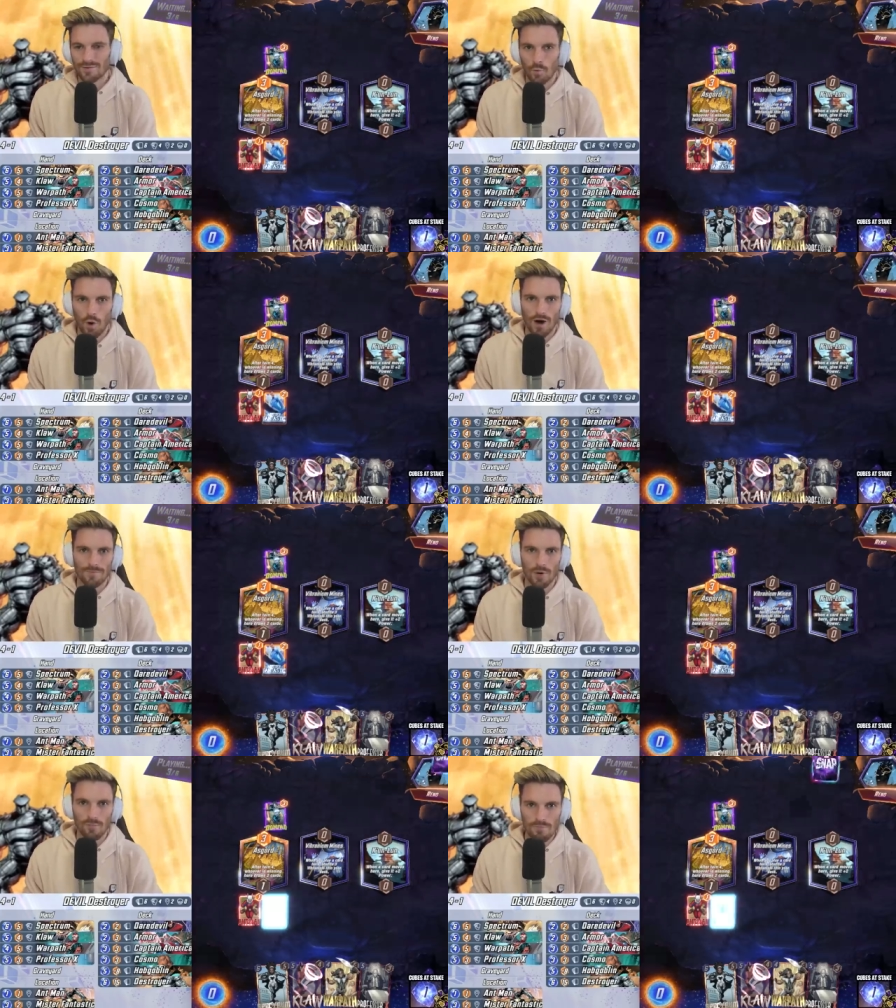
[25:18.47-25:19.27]

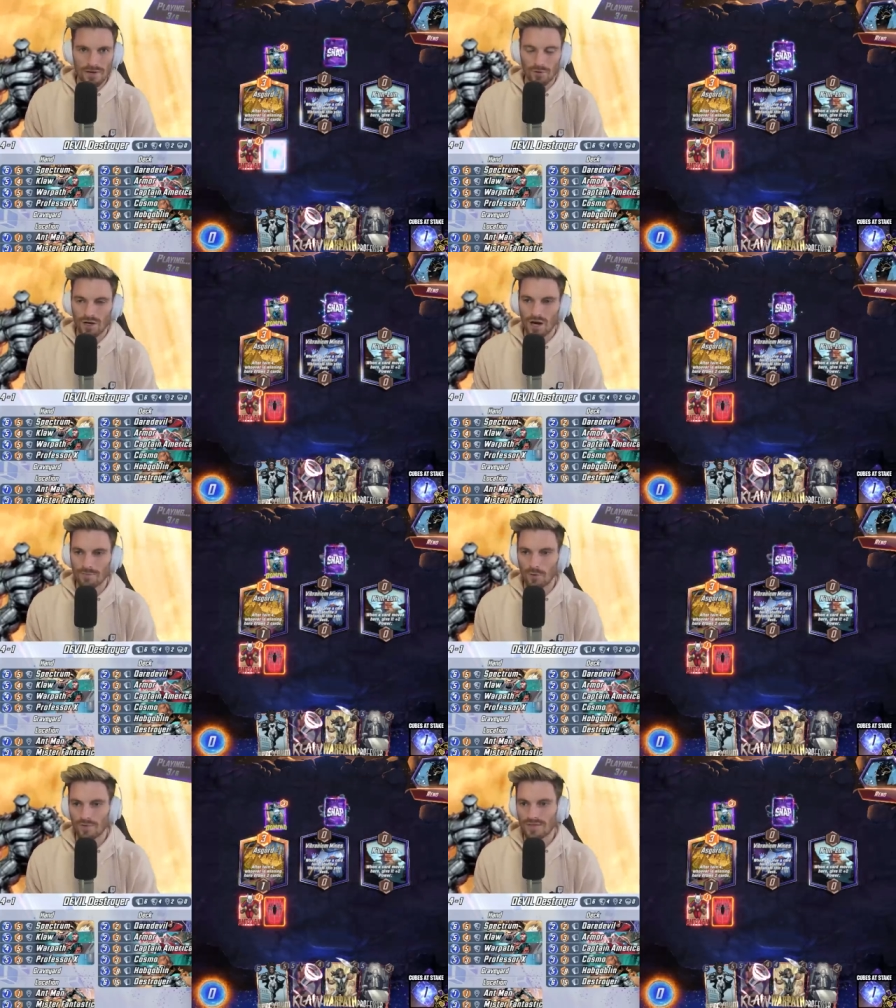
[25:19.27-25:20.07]
Wombo middle
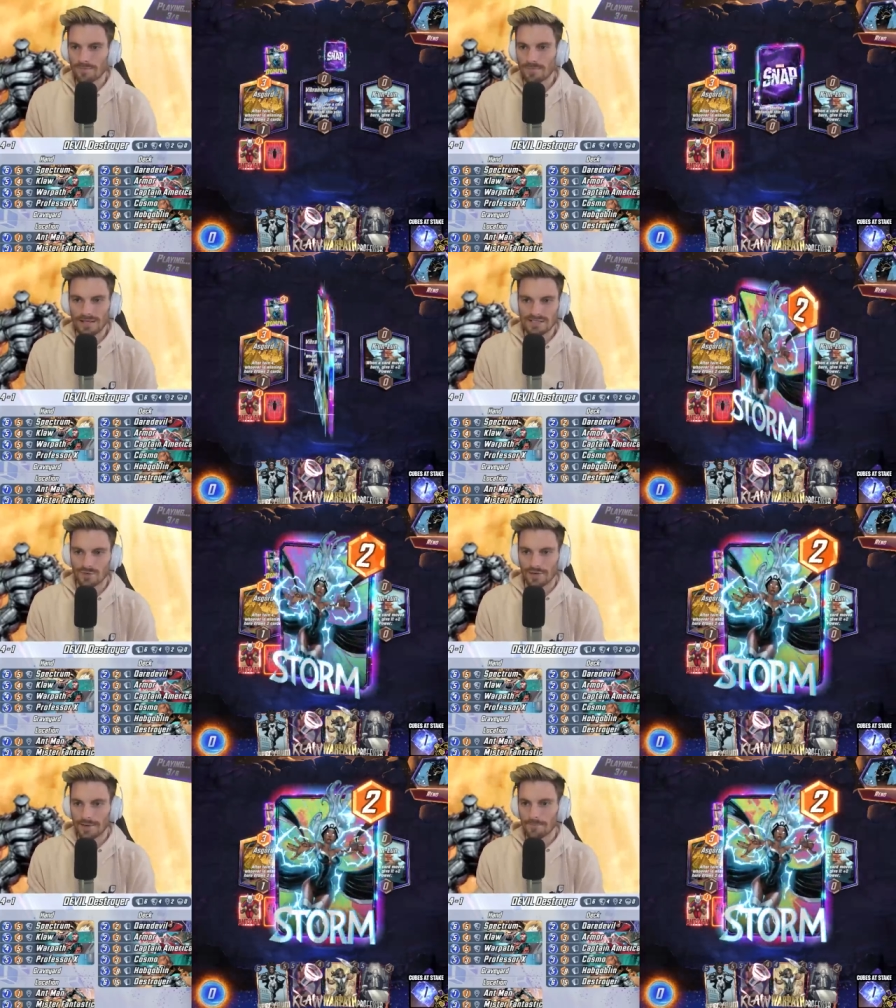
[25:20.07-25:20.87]
combo with him, but that's
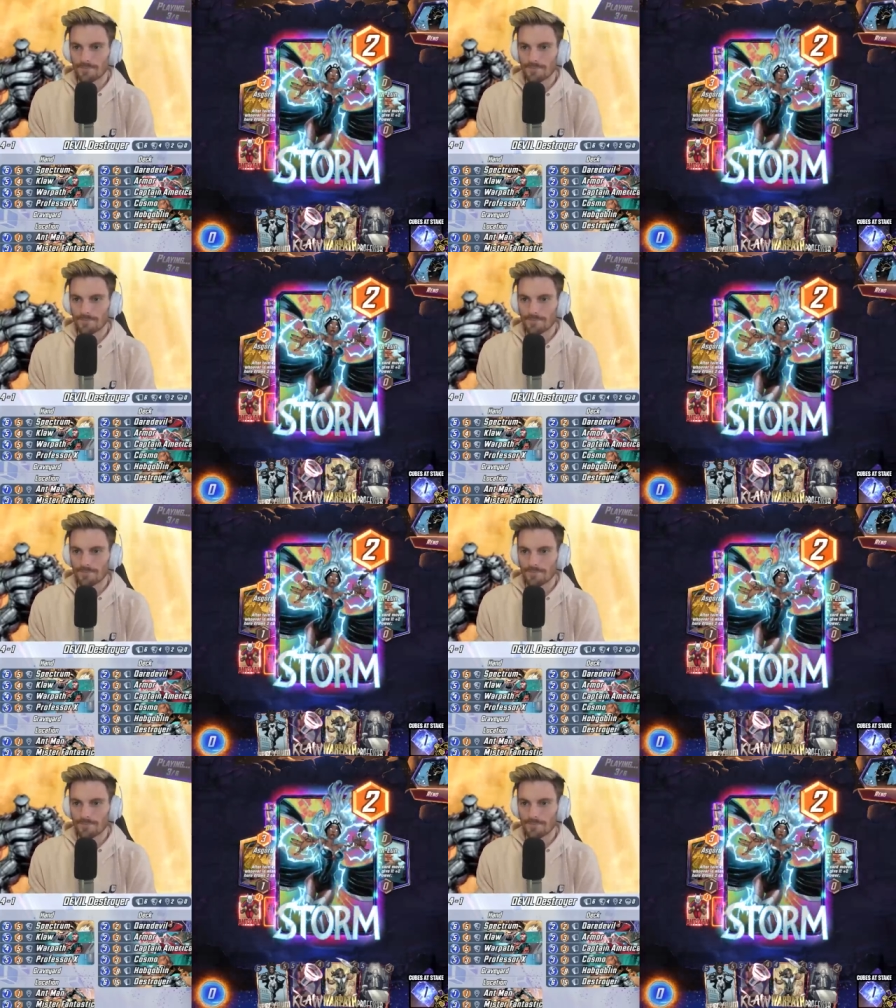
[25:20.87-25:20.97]
okay.